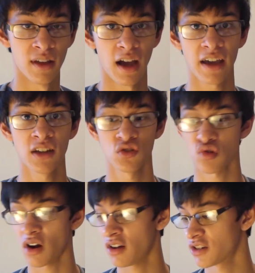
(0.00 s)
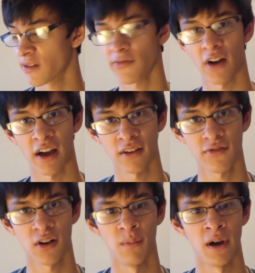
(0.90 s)
I can draw just fine
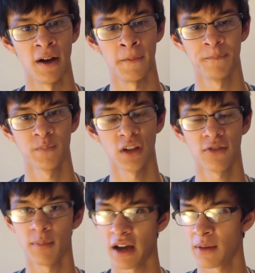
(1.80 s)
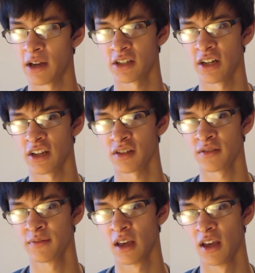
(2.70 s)
from my imagination,